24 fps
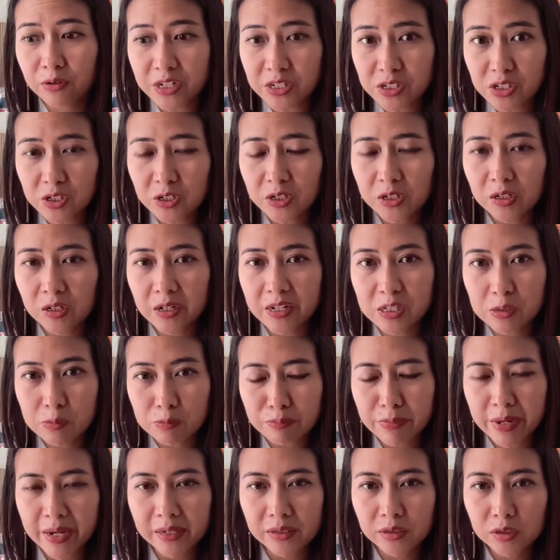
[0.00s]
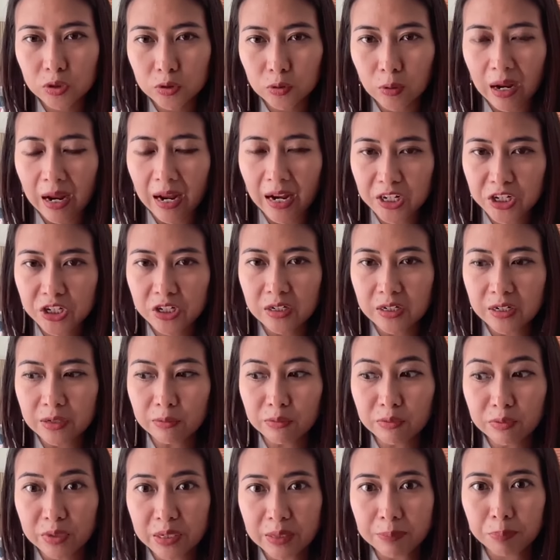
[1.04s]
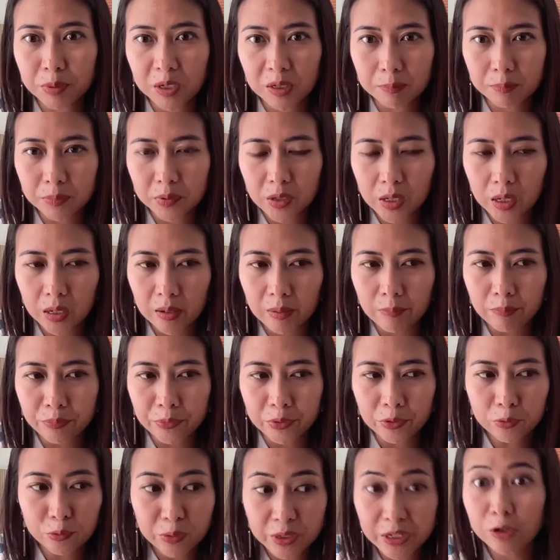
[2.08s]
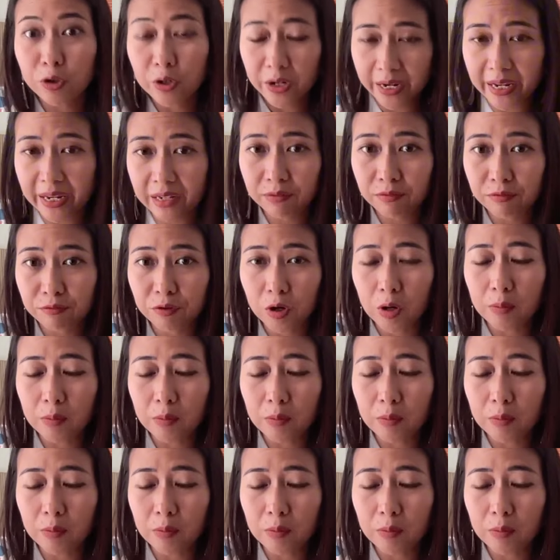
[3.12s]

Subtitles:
Recircle is meant to actually recreate